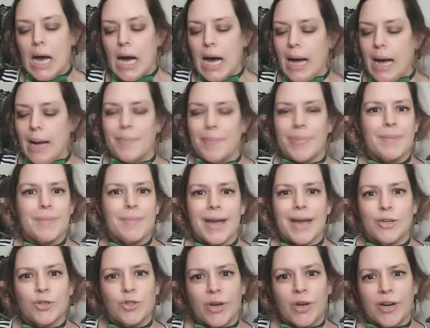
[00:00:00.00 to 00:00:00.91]
Um, but I'm not
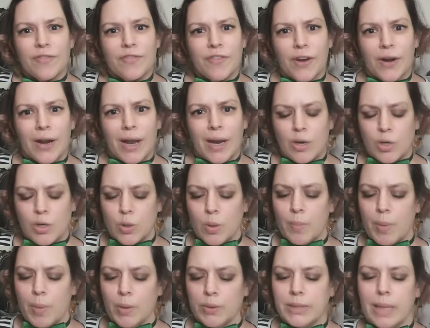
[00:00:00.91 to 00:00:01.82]
going to try to figure out how to do a
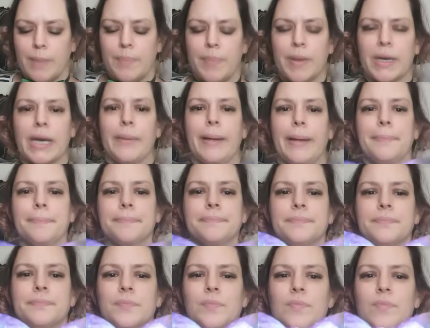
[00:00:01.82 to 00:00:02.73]
bow tie. But anyway,
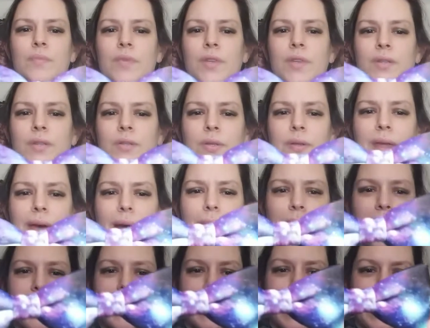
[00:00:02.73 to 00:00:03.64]
so that
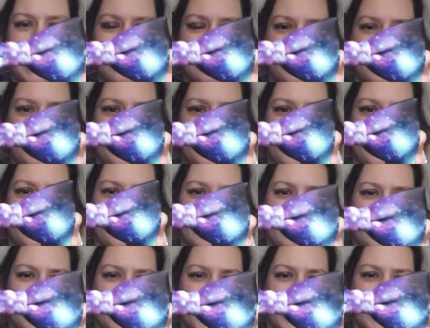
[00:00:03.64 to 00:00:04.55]
one, again, it was
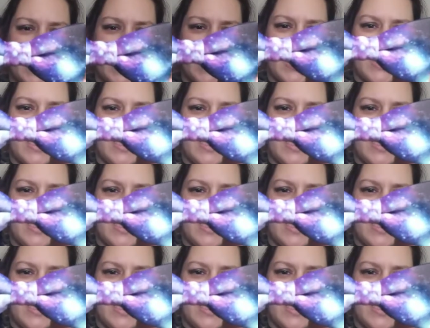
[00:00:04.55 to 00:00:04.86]
1540.